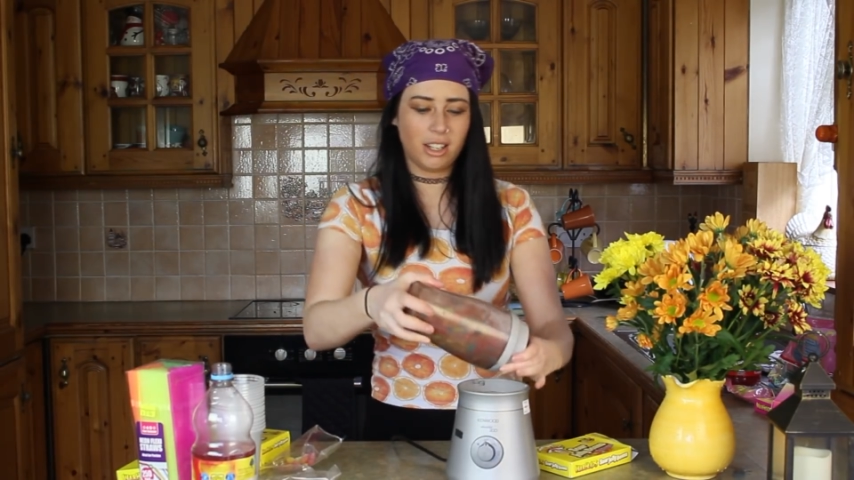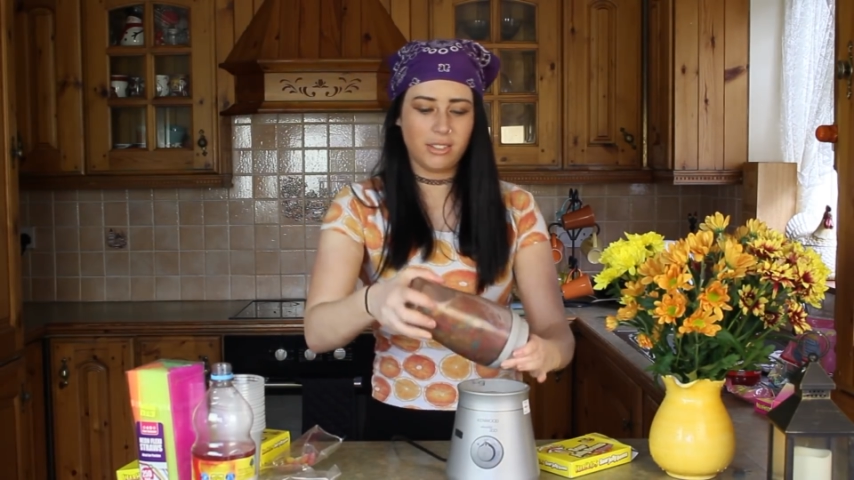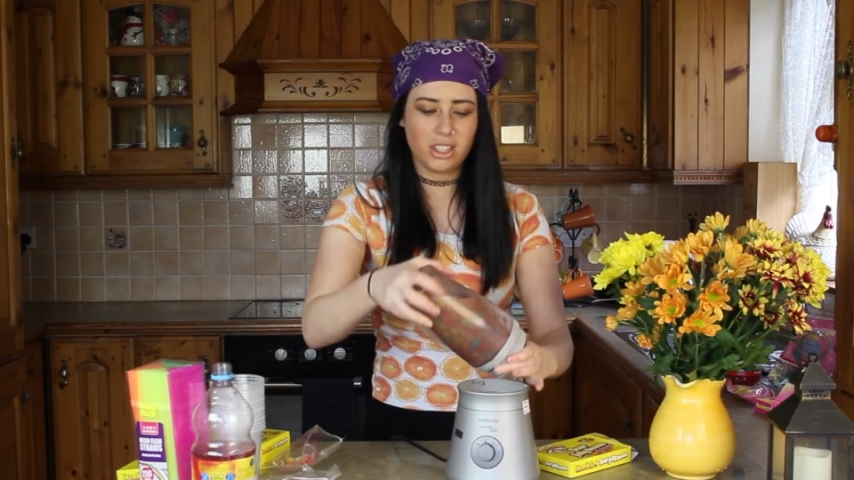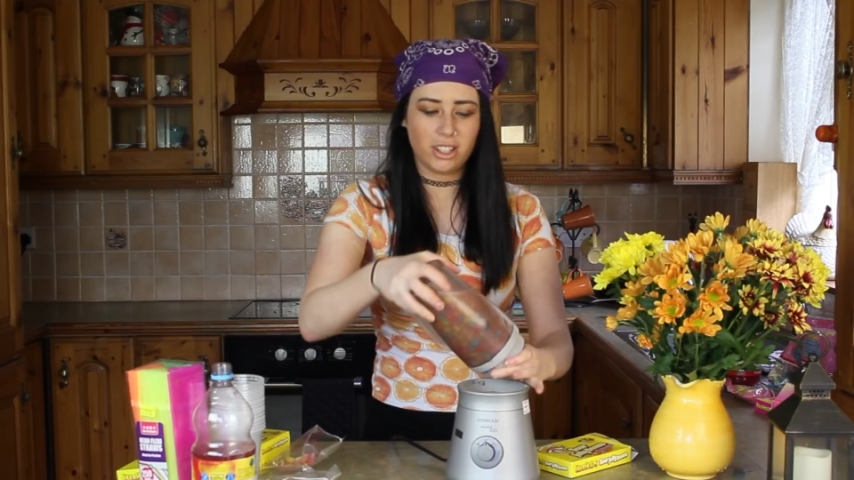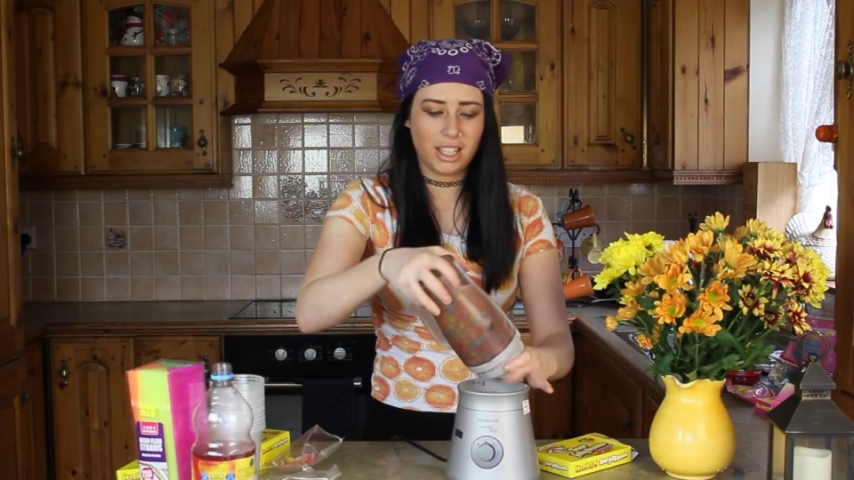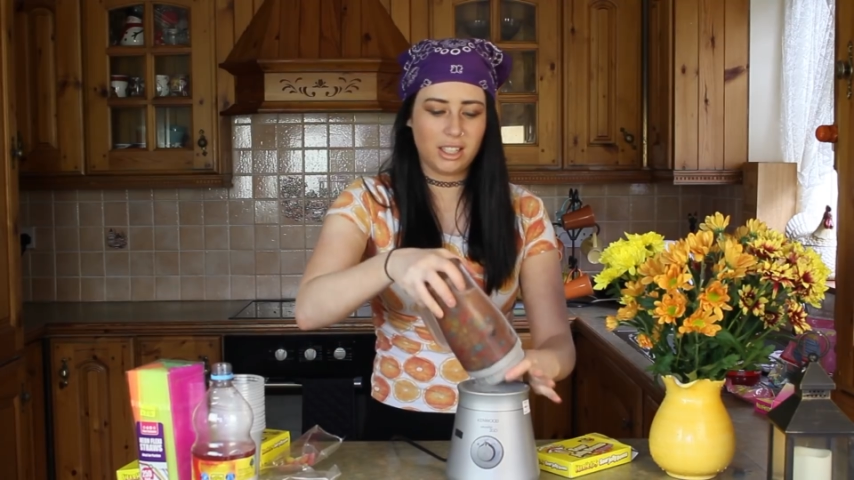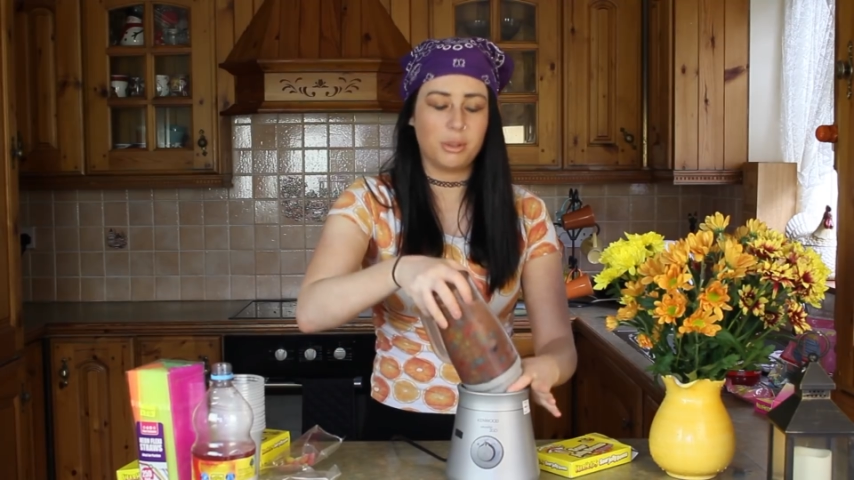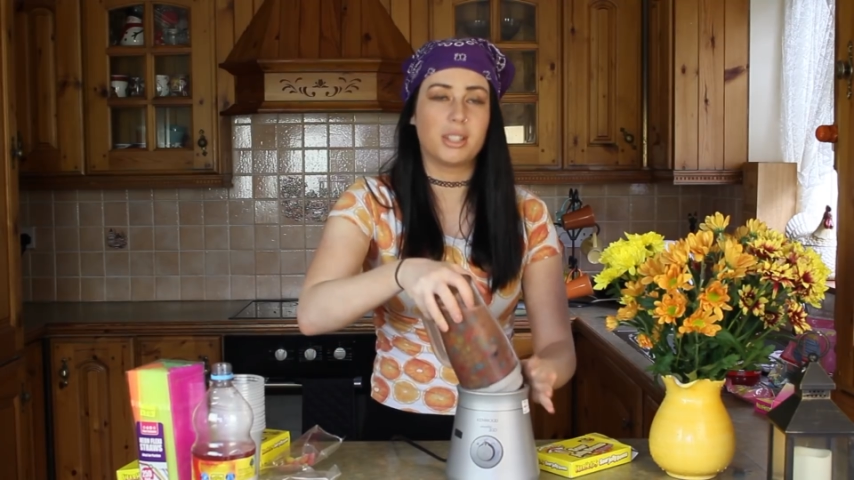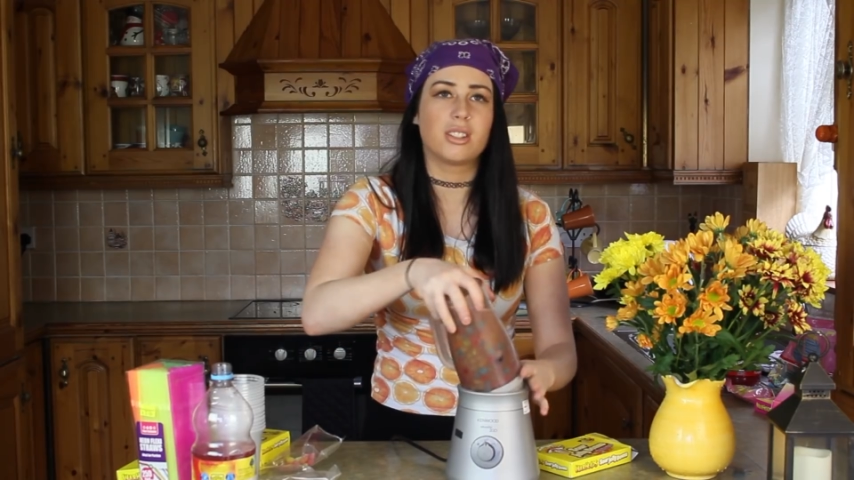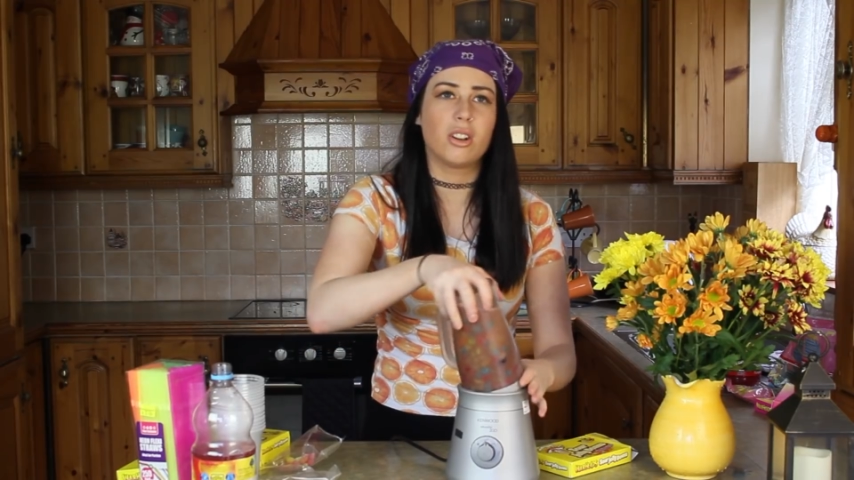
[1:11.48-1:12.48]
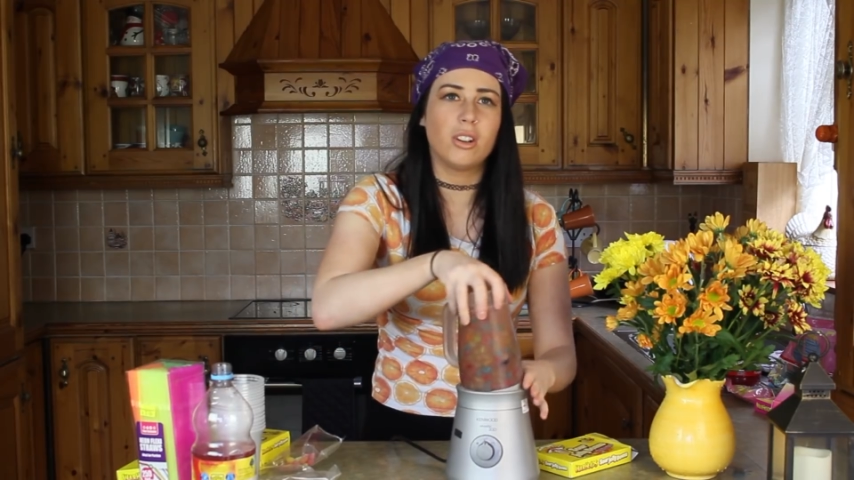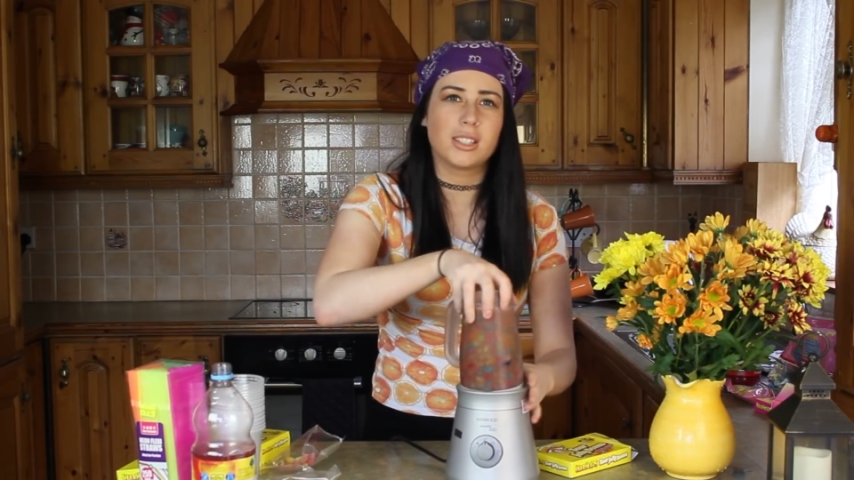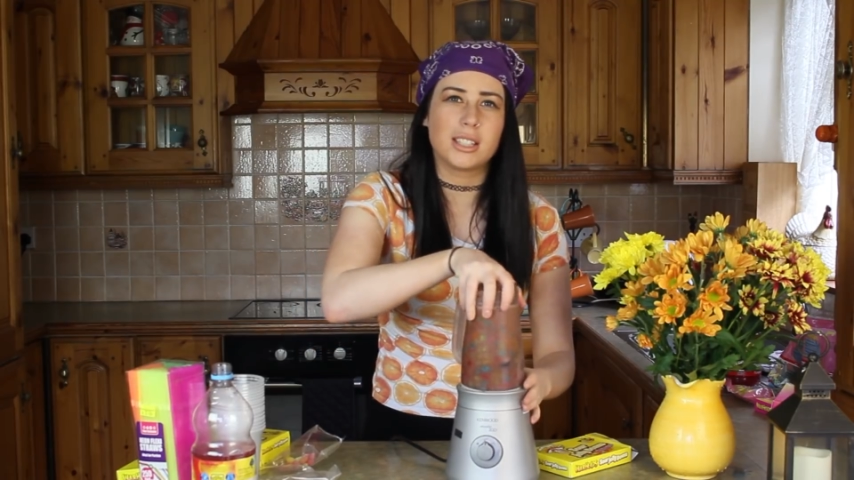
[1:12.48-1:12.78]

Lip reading: not even turning into a sauce.